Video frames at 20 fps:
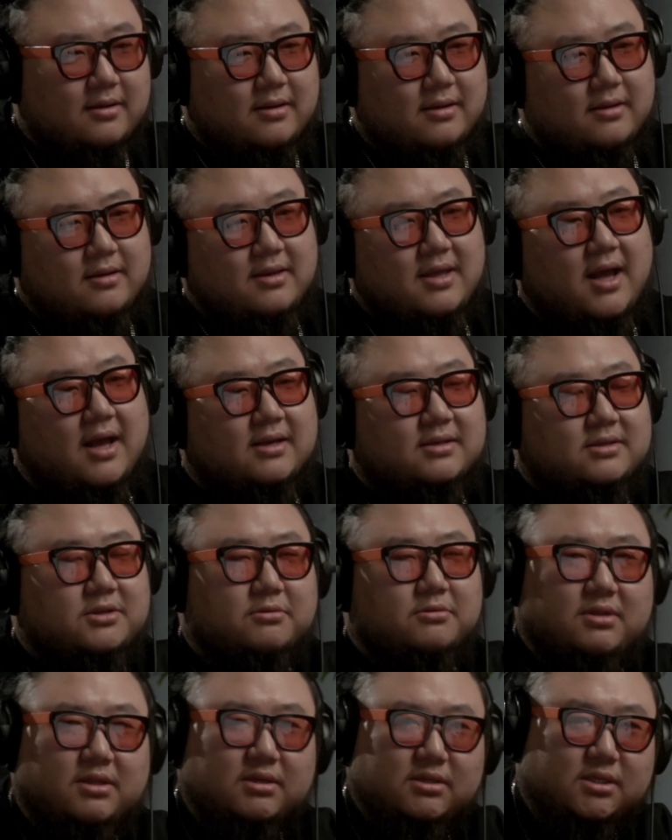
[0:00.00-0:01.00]
Yeah, so
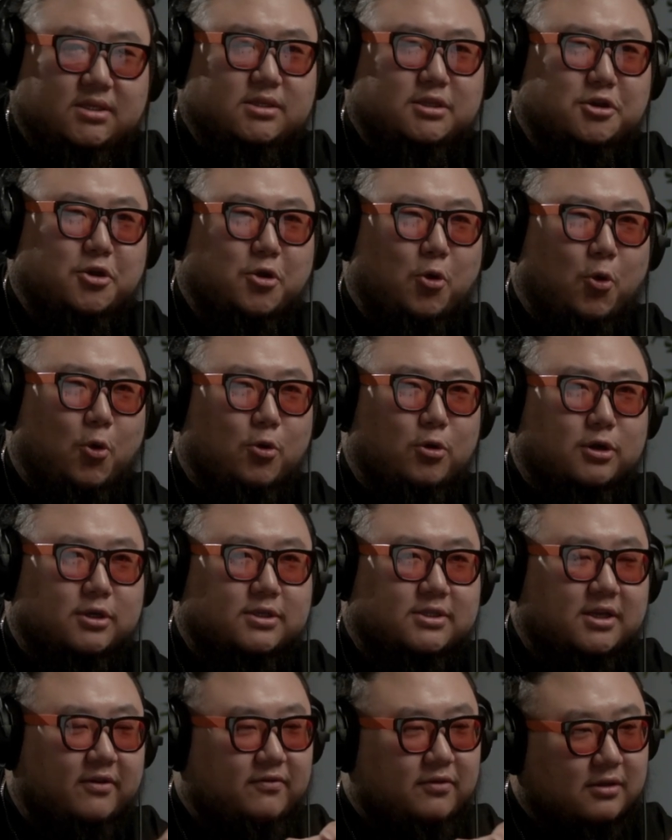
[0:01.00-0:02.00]
this is the
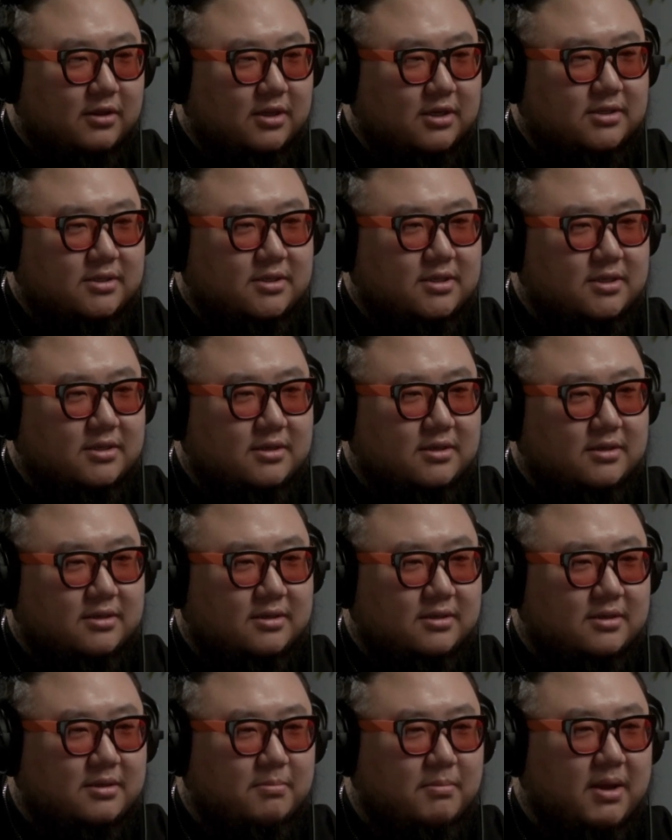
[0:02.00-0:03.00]
chorus, and if you listen to
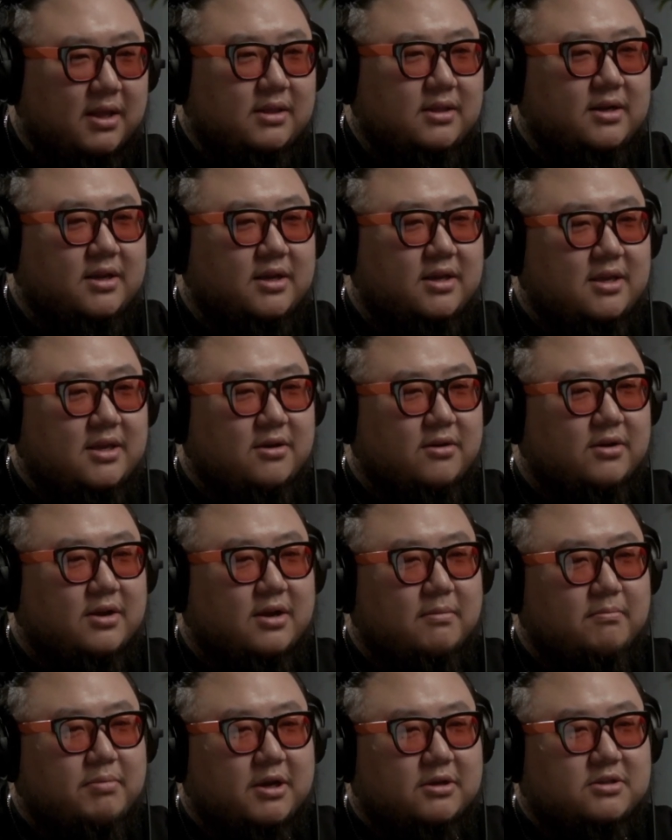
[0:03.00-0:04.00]
the melody here
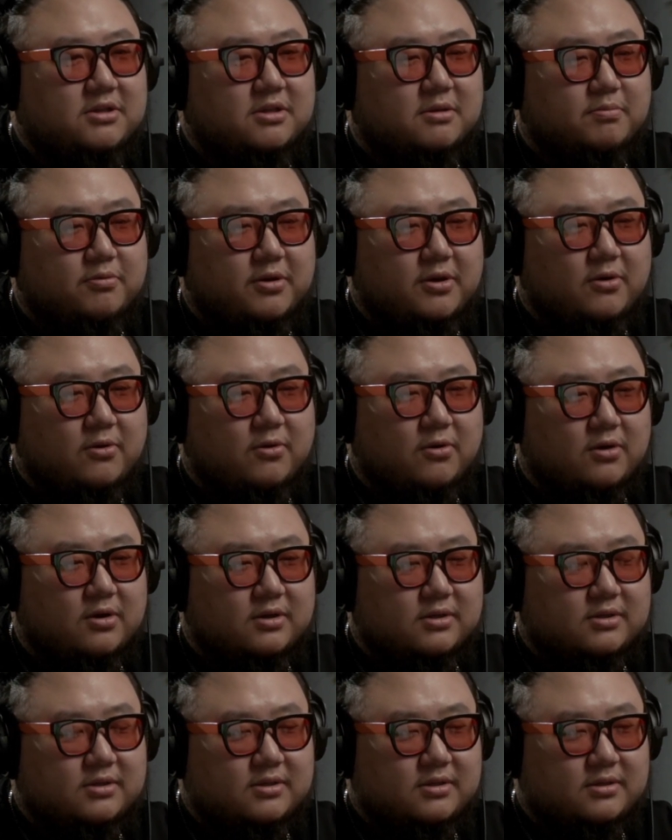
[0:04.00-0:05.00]
compared to the
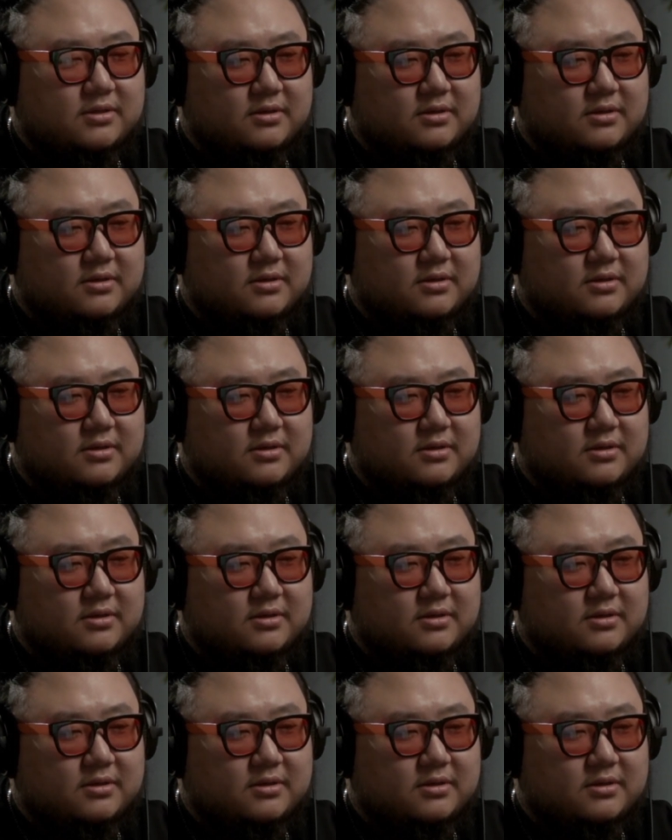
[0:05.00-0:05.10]
pre-chorus,